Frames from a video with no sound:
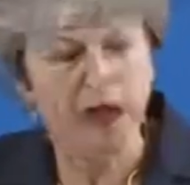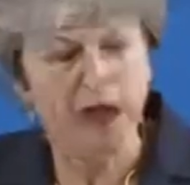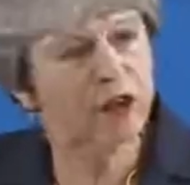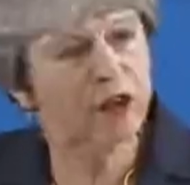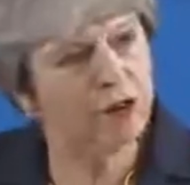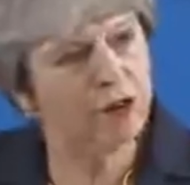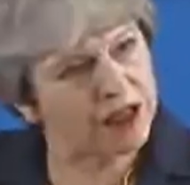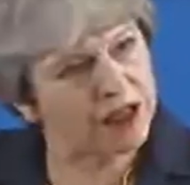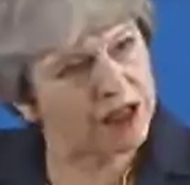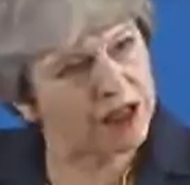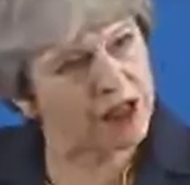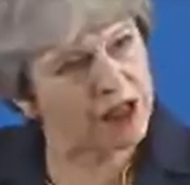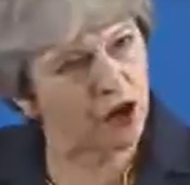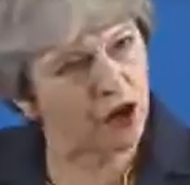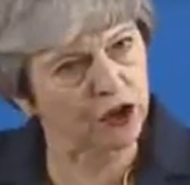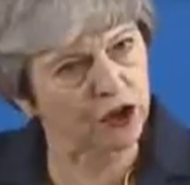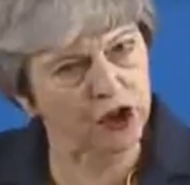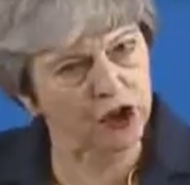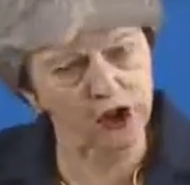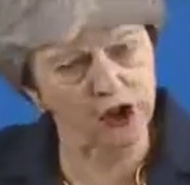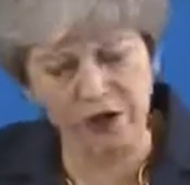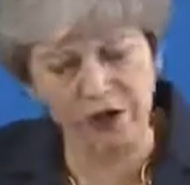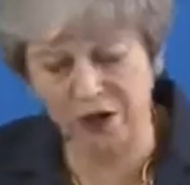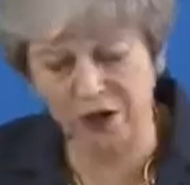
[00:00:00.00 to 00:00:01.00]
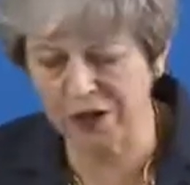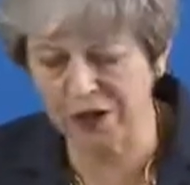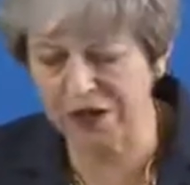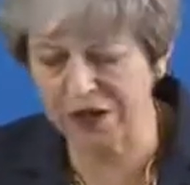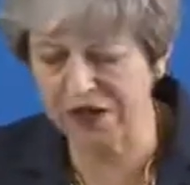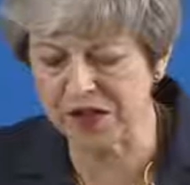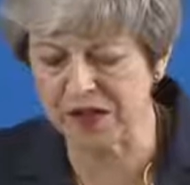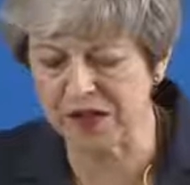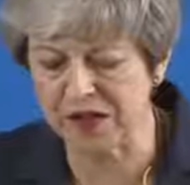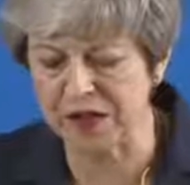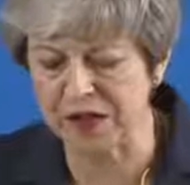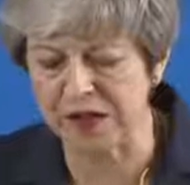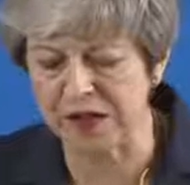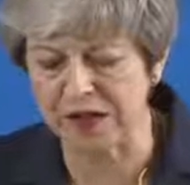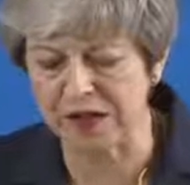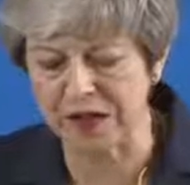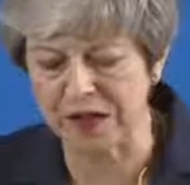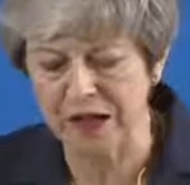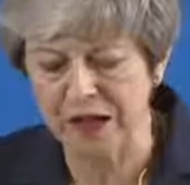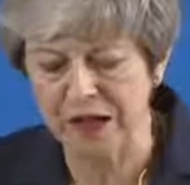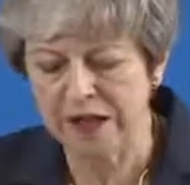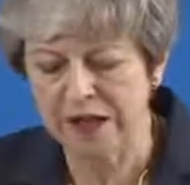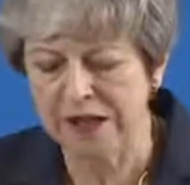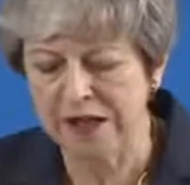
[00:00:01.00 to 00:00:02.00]
The great Scottish universities,
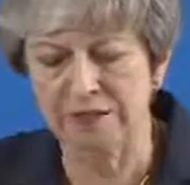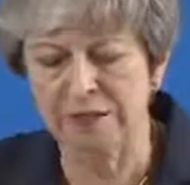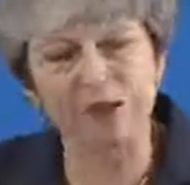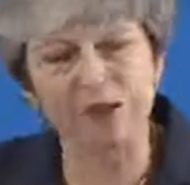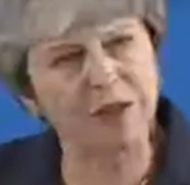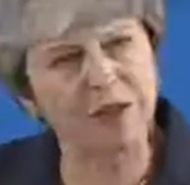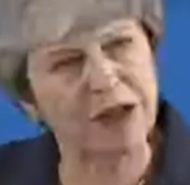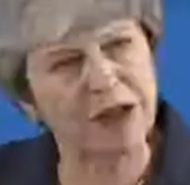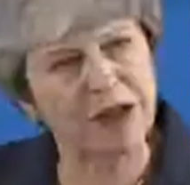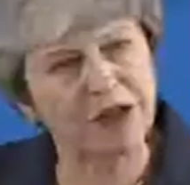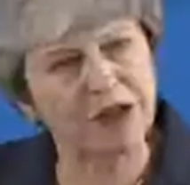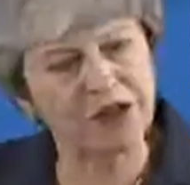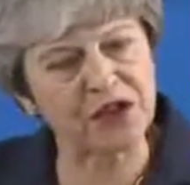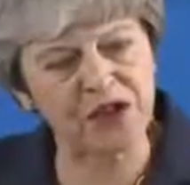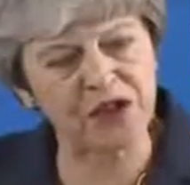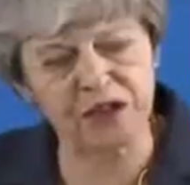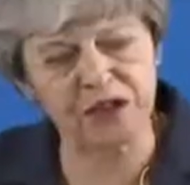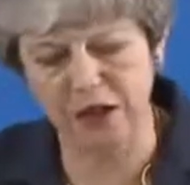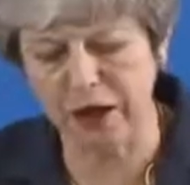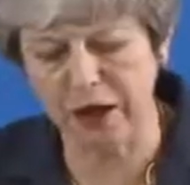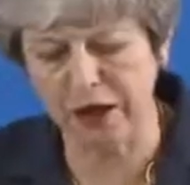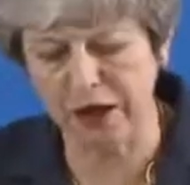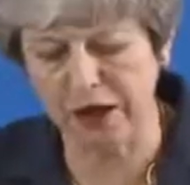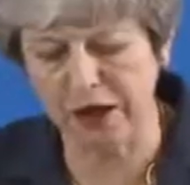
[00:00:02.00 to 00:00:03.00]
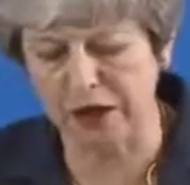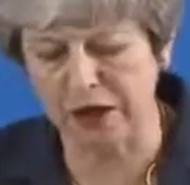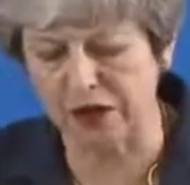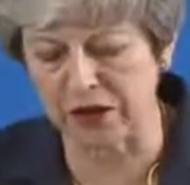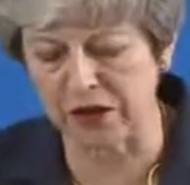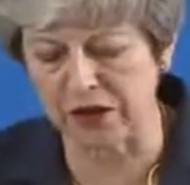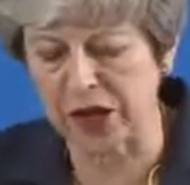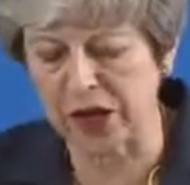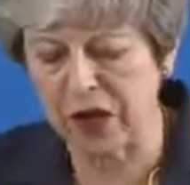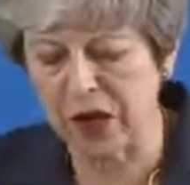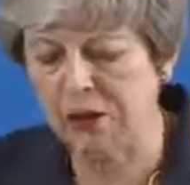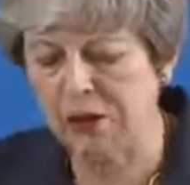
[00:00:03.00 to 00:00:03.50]
some of the best in the world,